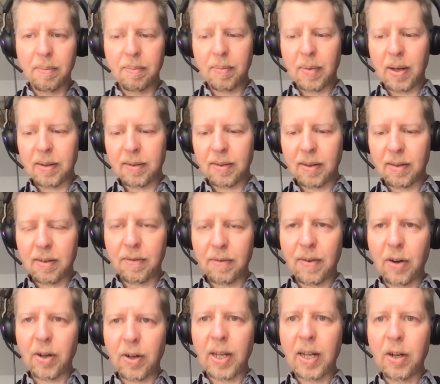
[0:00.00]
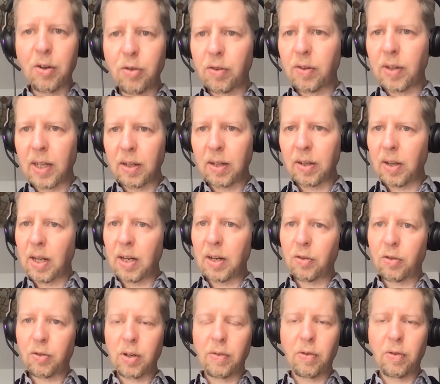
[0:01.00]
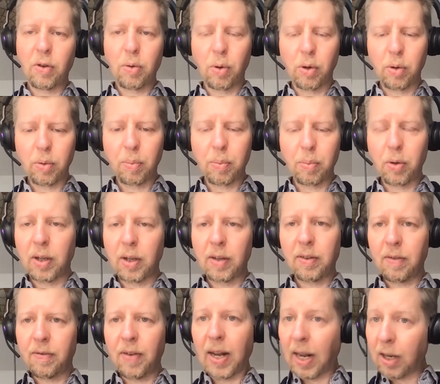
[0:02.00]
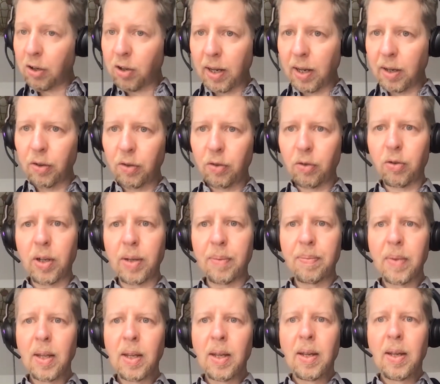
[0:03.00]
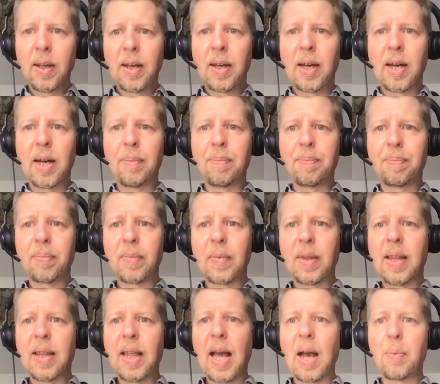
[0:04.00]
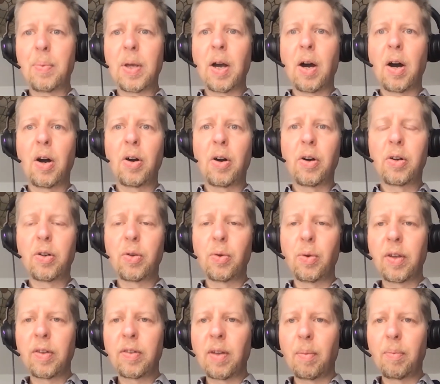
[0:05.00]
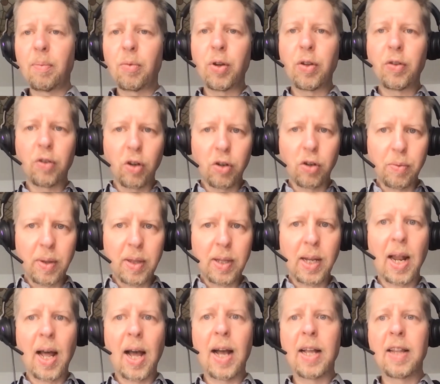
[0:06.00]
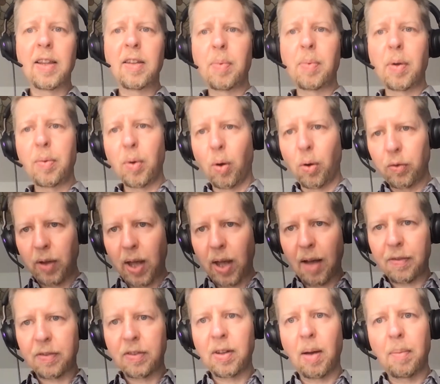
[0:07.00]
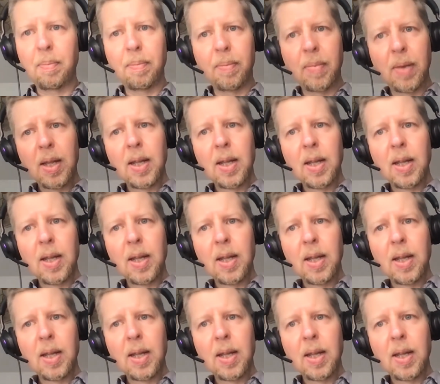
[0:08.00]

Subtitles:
it's a very interesting industry for quantum computing, is the financial industry. There we are doing some research with clients, but we also have some